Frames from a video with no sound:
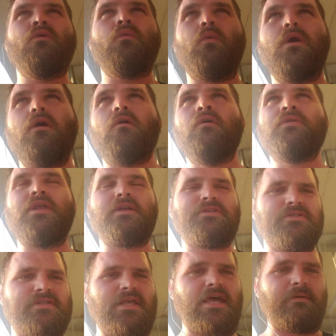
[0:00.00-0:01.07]
Well, not
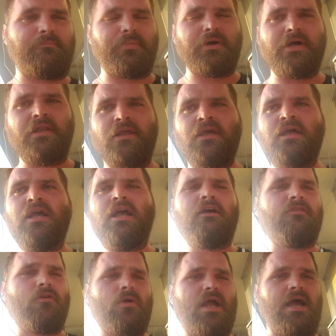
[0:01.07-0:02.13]
just that, but
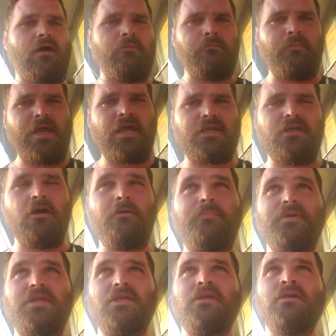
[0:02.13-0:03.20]
they're out and back
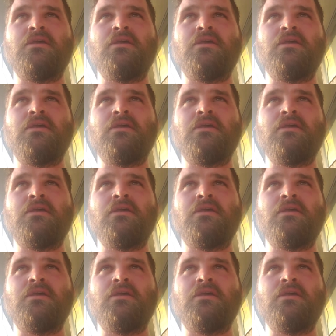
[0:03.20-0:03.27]
company.